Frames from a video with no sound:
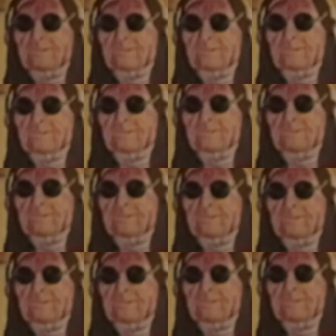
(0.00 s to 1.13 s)

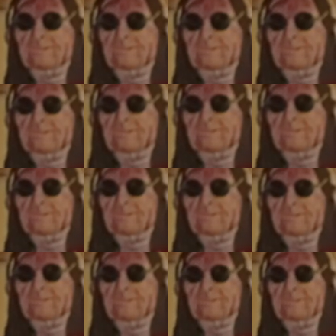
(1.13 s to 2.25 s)

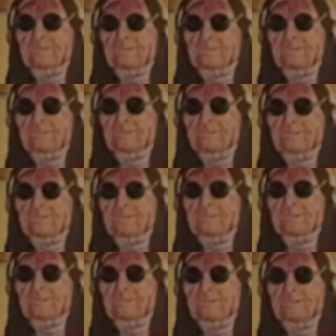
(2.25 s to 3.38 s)

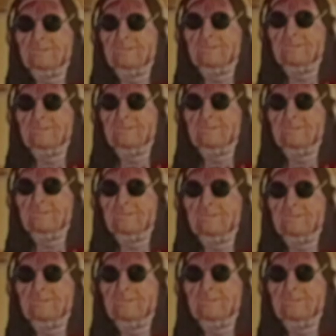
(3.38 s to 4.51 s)

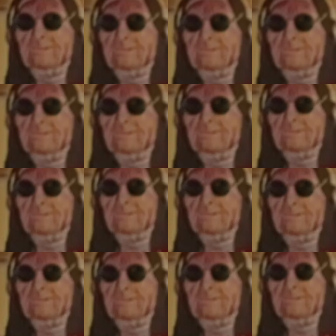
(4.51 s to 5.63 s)

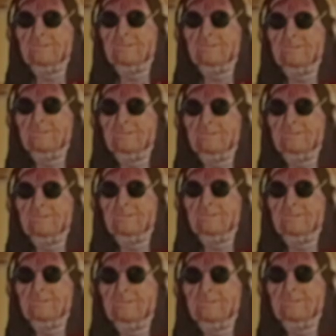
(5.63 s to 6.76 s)

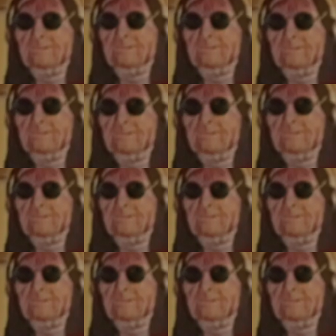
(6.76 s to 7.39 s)
[no speech]